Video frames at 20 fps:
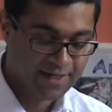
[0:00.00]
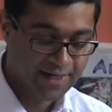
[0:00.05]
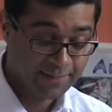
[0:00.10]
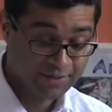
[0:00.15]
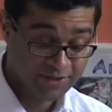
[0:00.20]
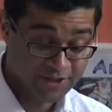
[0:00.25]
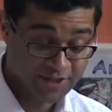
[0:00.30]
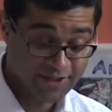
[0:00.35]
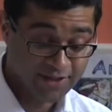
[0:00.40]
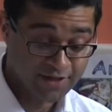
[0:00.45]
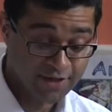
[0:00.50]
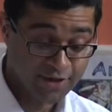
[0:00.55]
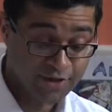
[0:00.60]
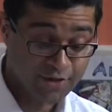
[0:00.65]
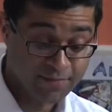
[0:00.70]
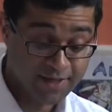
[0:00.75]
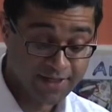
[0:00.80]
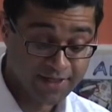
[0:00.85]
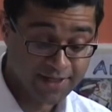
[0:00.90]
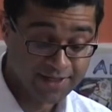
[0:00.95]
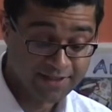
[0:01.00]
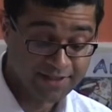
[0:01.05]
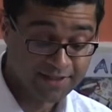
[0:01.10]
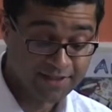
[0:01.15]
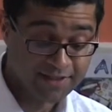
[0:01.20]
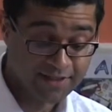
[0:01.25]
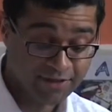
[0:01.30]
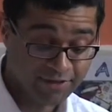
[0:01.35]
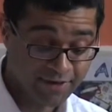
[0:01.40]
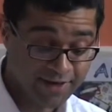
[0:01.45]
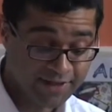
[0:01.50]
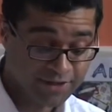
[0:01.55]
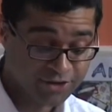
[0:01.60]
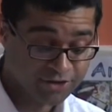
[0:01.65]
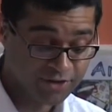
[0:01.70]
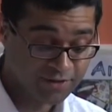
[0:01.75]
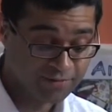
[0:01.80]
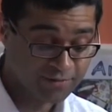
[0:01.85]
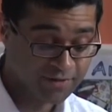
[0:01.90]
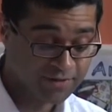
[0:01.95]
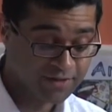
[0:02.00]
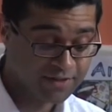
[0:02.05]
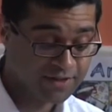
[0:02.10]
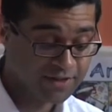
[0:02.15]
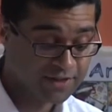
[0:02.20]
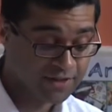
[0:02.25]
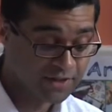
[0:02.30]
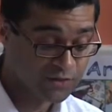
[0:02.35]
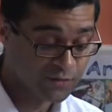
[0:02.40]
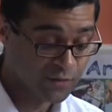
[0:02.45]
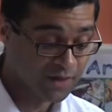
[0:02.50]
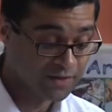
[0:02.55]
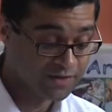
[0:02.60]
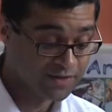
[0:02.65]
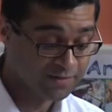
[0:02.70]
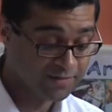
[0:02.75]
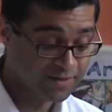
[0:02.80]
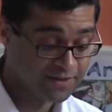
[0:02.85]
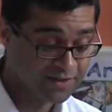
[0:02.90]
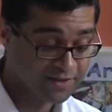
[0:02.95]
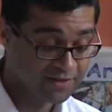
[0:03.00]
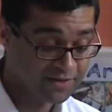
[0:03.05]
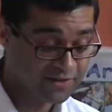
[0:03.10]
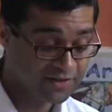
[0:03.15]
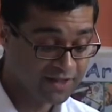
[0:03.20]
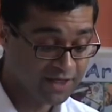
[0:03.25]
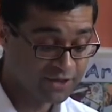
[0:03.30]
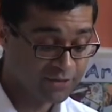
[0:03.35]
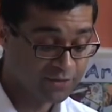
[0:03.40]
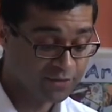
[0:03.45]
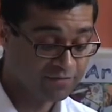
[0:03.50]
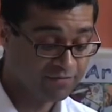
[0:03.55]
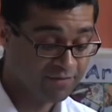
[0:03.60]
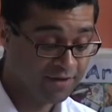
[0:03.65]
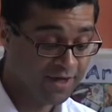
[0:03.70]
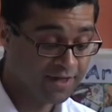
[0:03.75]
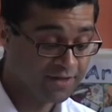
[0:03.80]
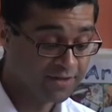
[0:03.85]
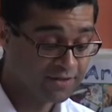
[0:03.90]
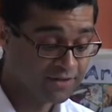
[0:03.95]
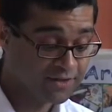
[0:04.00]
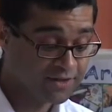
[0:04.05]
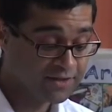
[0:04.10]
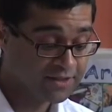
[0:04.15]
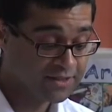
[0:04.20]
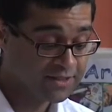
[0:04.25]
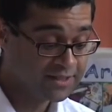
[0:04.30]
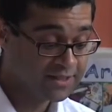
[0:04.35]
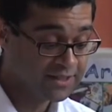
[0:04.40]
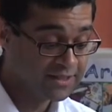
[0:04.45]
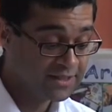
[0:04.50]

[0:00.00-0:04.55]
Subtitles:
in particular humiliating and degrading treatment, as well as committing sexual violence.